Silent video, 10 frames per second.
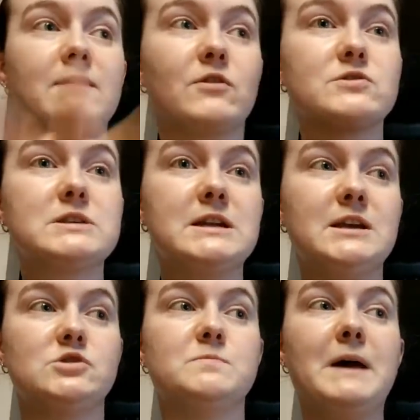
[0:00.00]
diversity
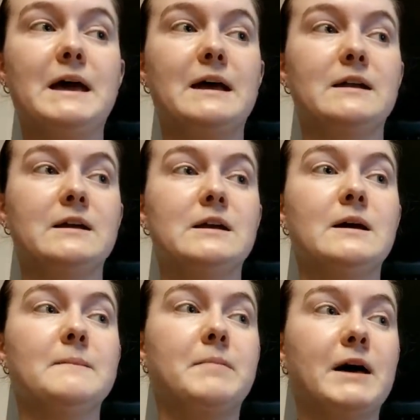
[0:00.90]
in each bed,
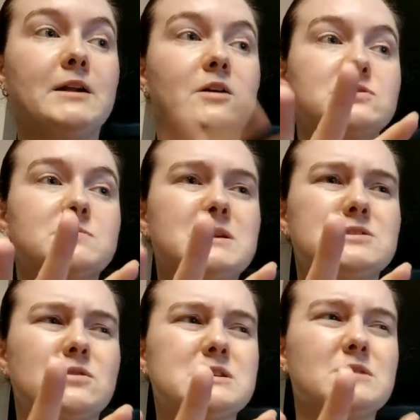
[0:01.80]
but it also
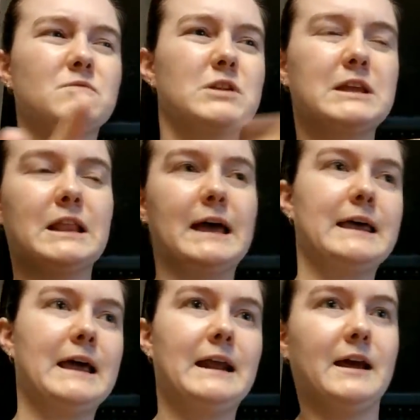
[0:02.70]
means there isn't really
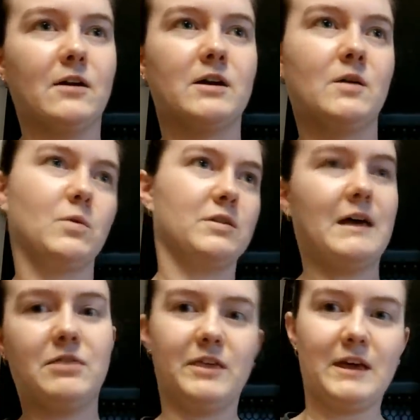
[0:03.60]
like an area where
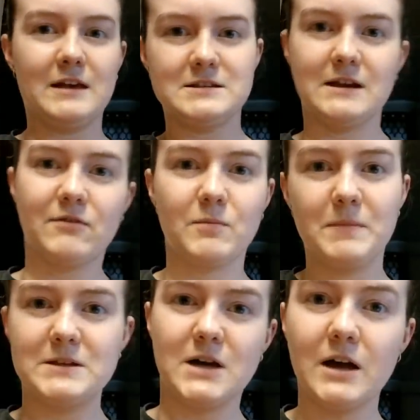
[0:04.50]
that thing has never
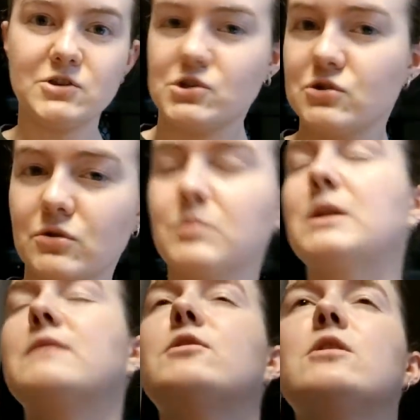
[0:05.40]
been touched or
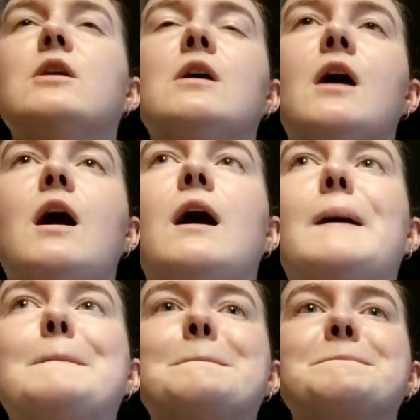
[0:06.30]
whatever.
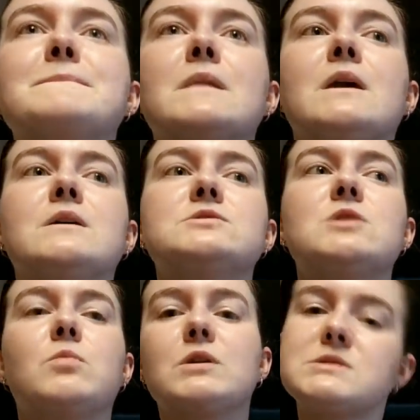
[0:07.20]

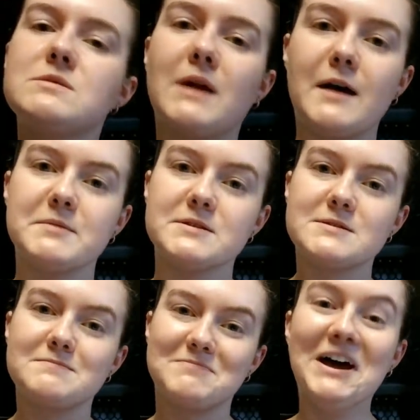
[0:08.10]
So we're gonna see what
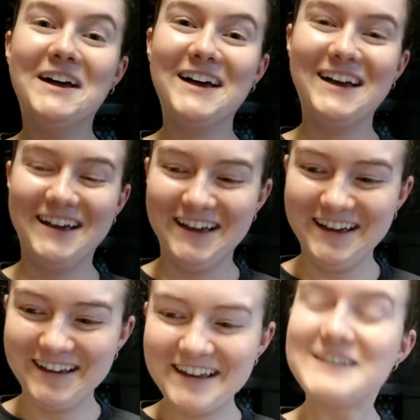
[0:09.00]
happens.
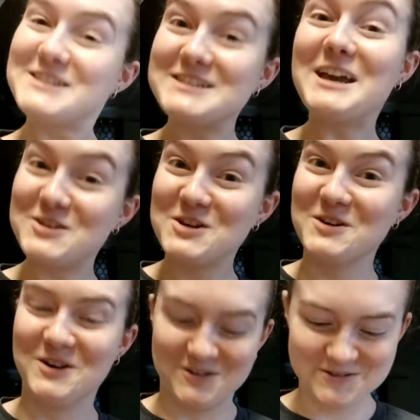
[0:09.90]
Stay
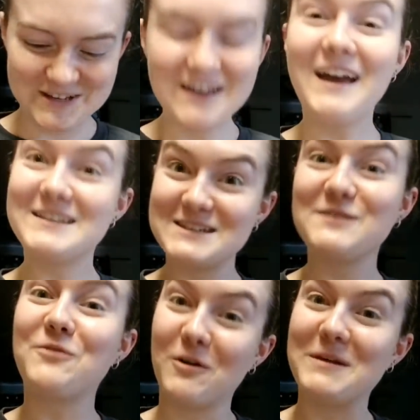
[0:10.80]
tuned and
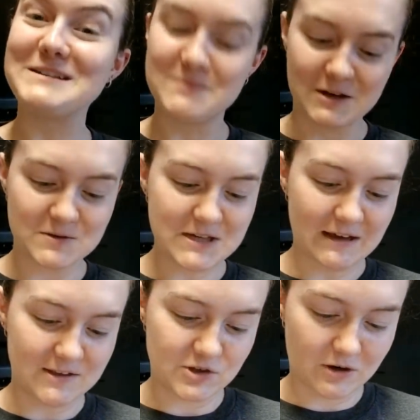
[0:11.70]
see if all my tomatoes
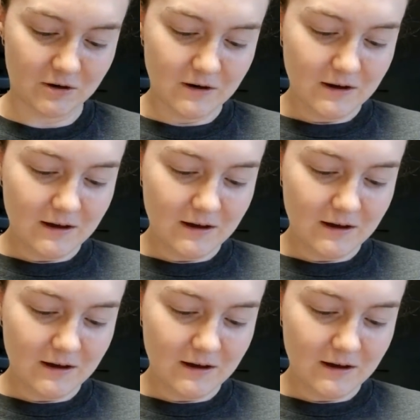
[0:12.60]
die this year.